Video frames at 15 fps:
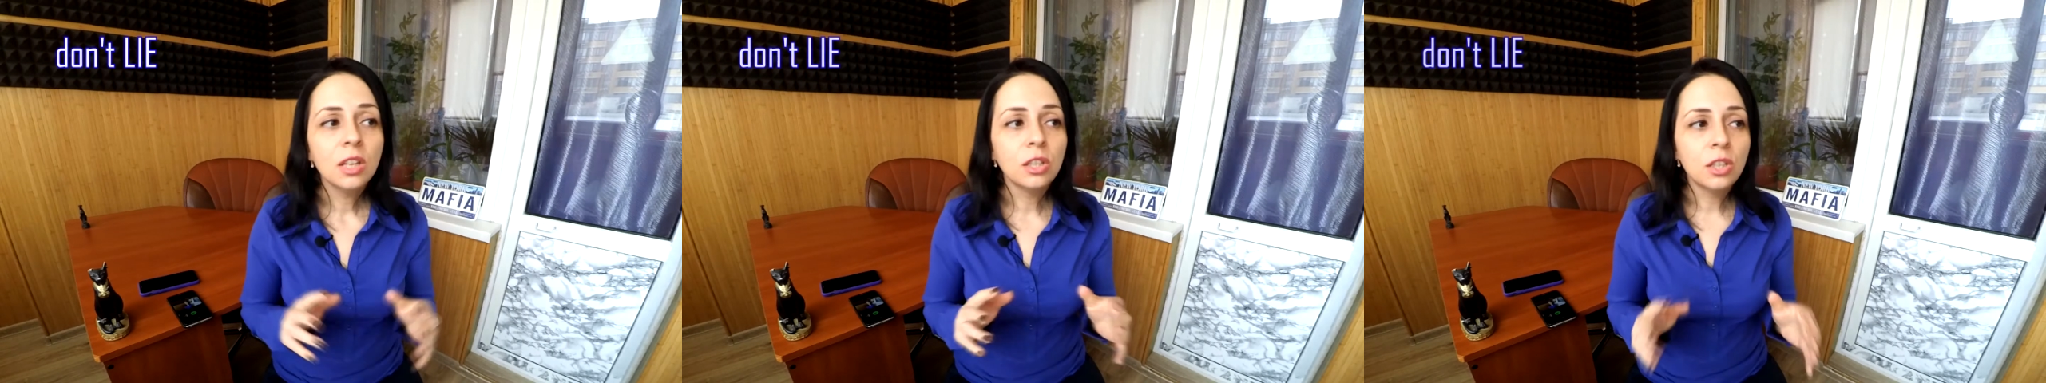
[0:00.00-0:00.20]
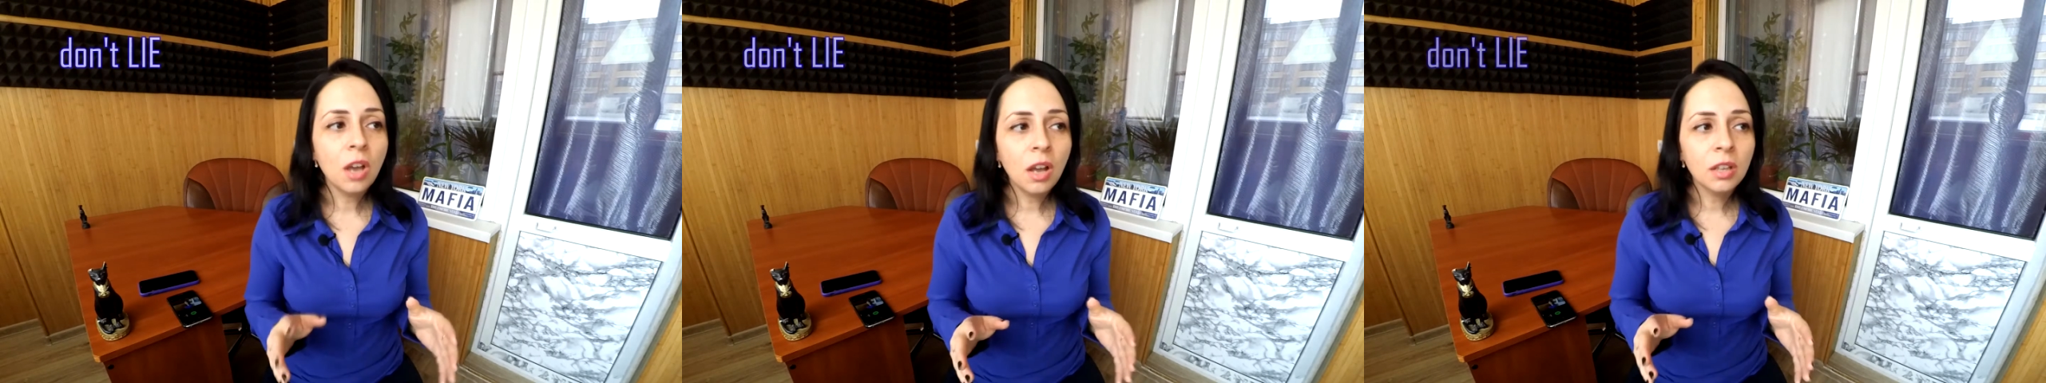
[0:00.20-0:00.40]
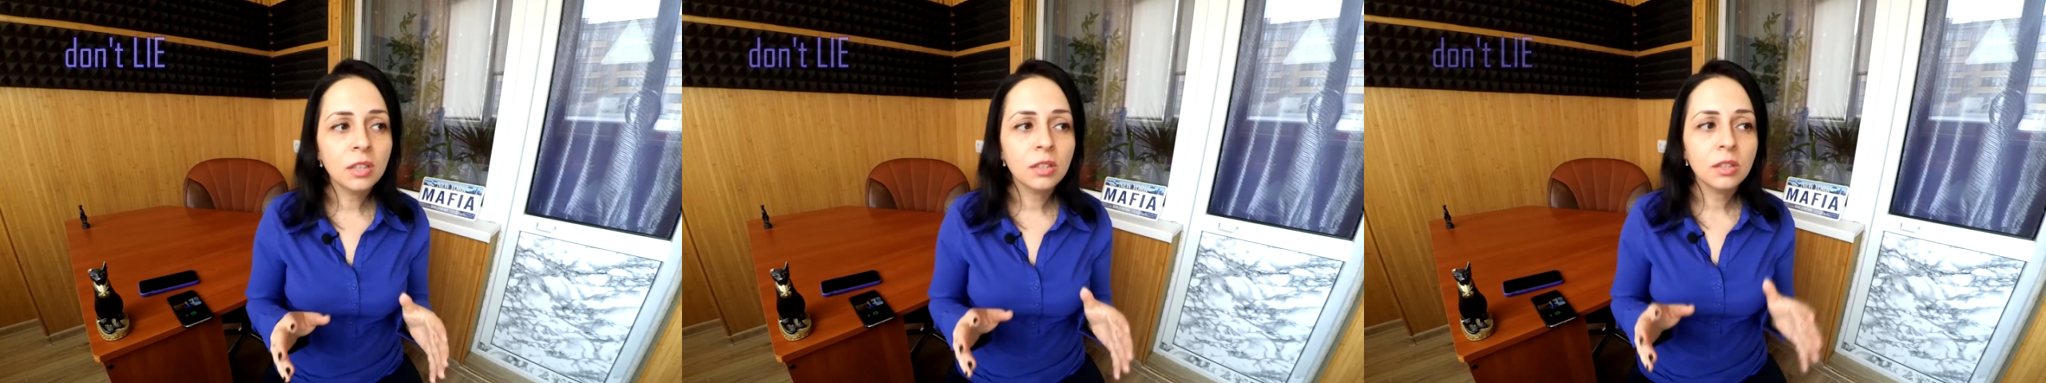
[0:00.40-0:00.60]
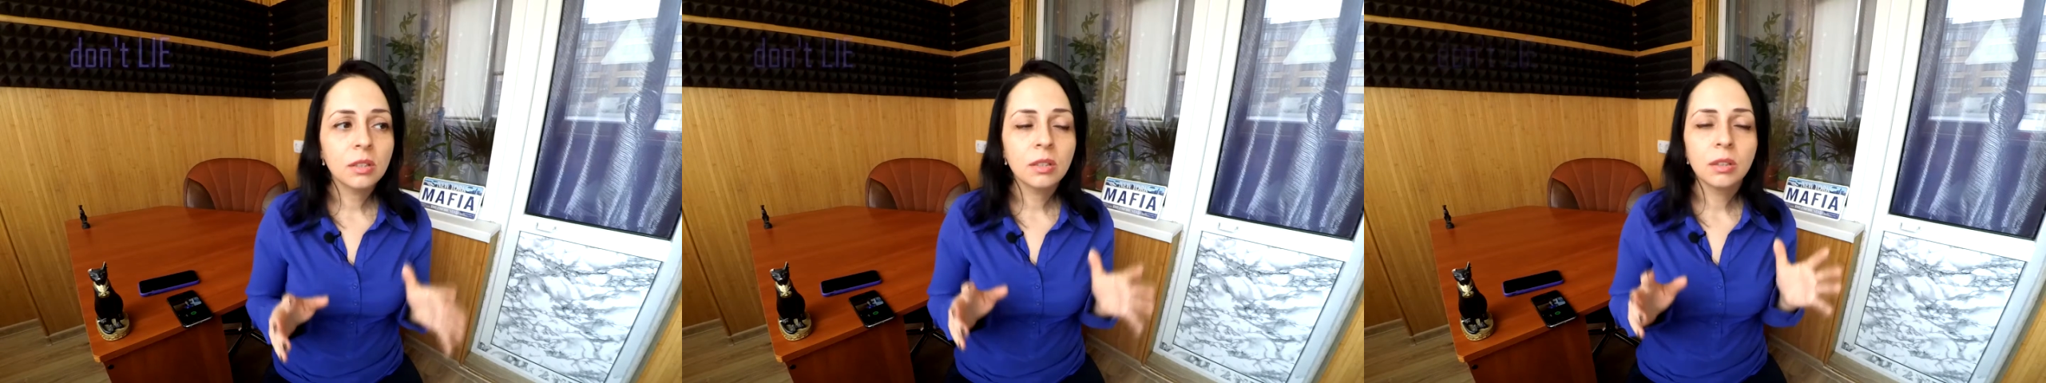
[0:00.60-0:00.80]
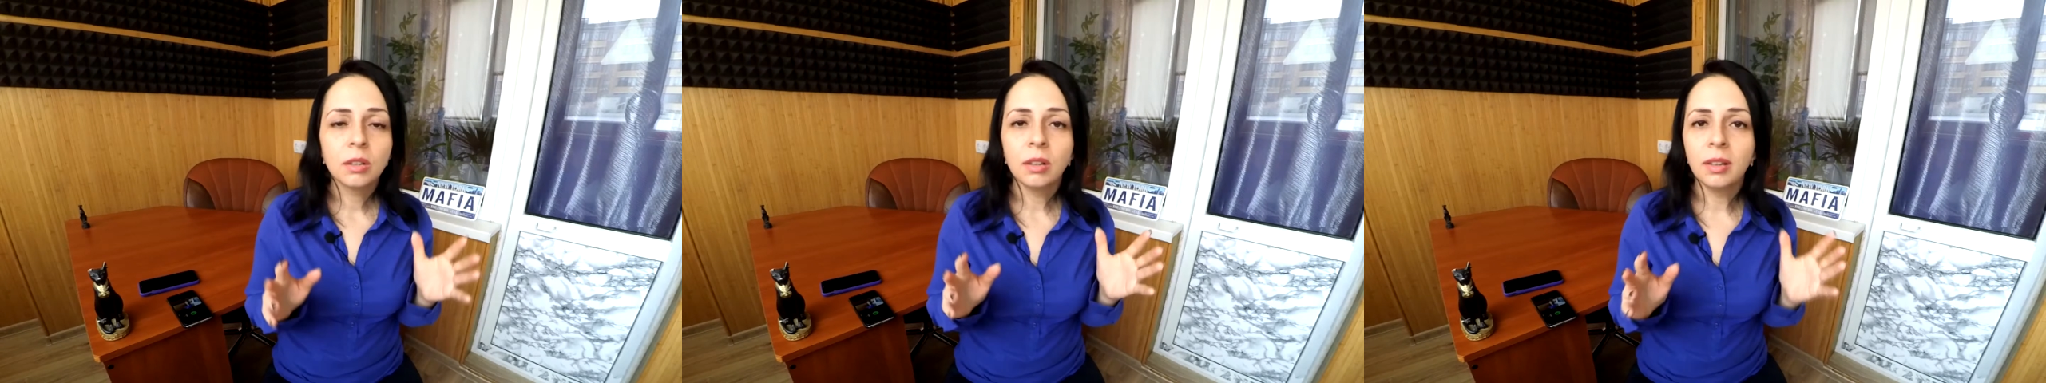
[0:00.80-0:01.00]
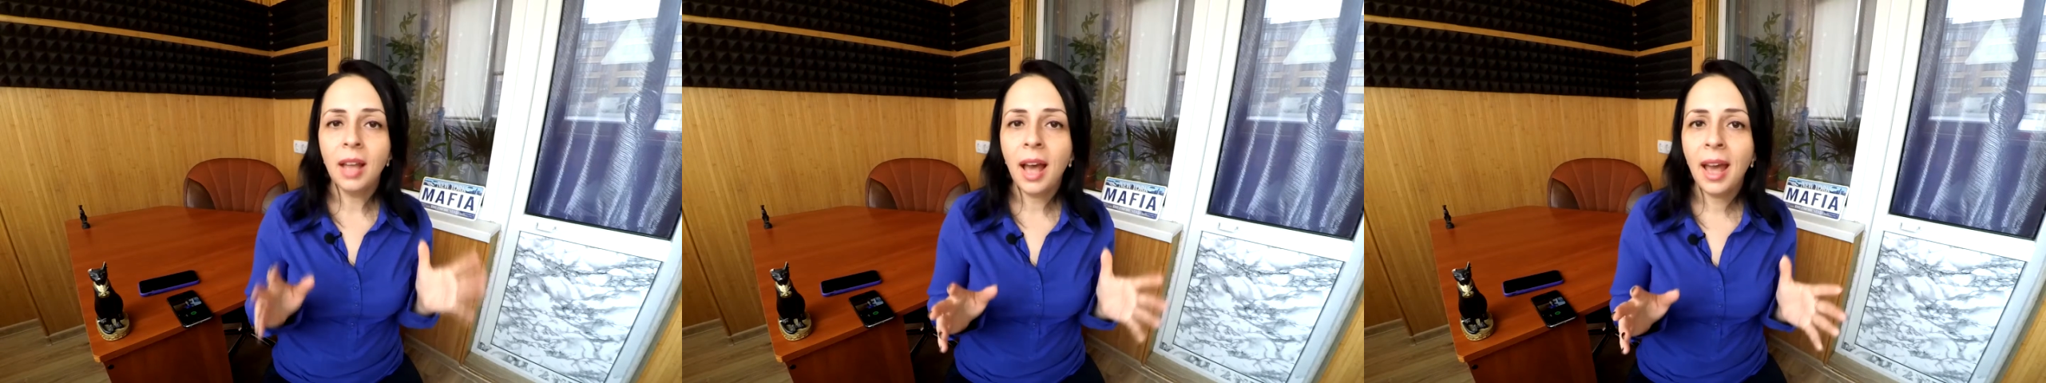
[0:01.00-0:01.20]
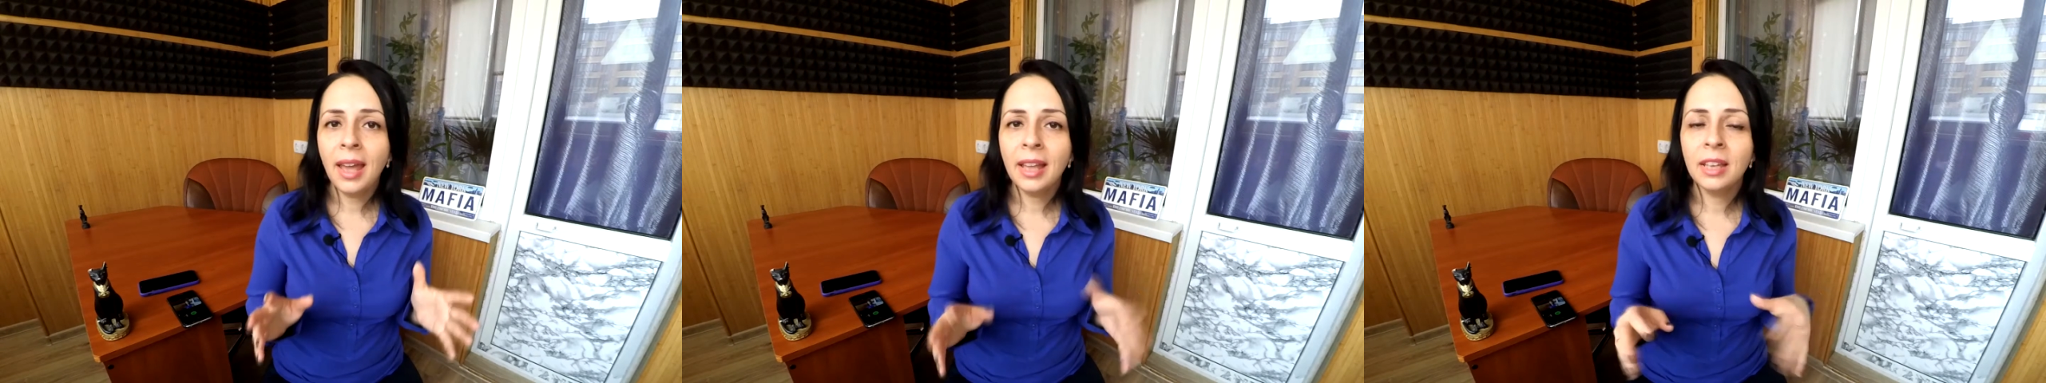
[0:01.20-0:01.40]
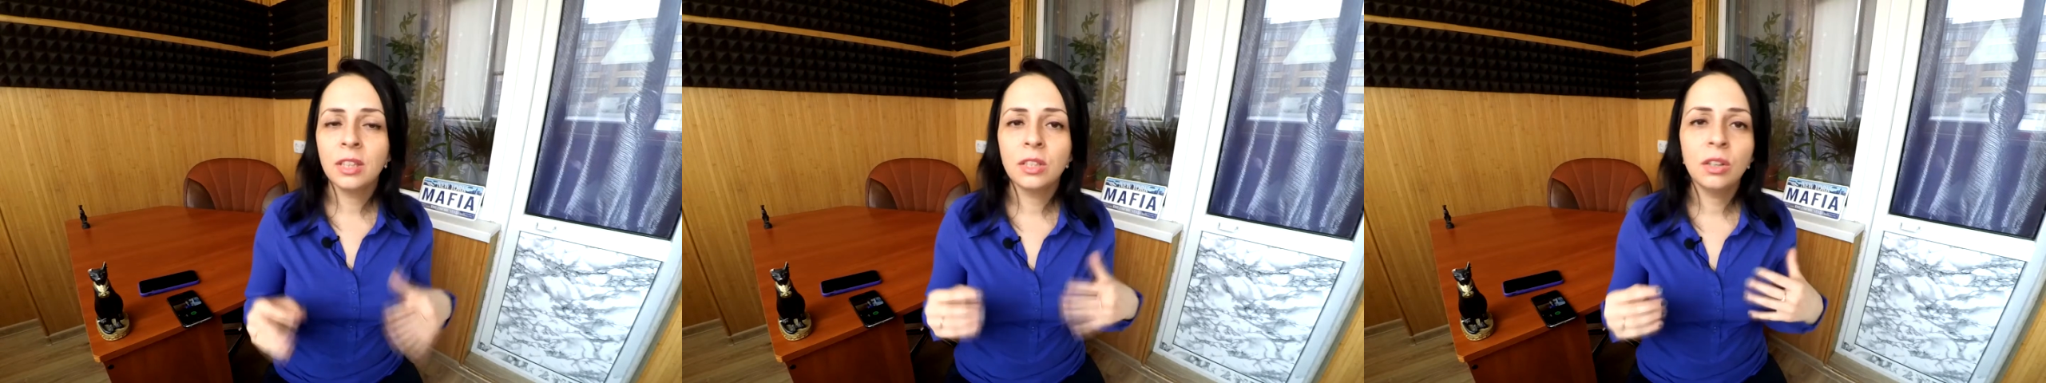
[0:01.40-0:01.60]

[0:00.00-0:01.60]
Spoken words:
Don't lie and